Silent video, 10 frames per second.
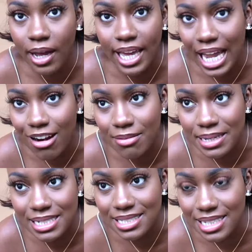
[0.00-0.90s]
my
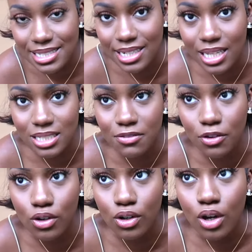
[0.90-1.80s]
Caribbean seasonings
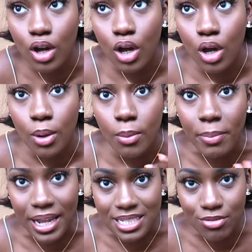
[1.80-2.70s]
for
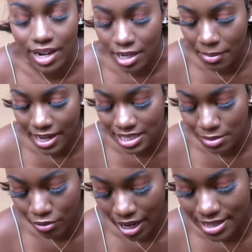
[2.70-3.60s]
better recommended
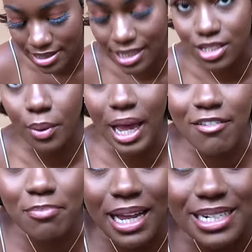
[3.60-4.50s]
brands that don't
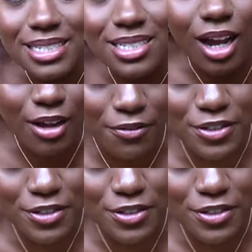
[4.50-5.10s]
have bad stuff,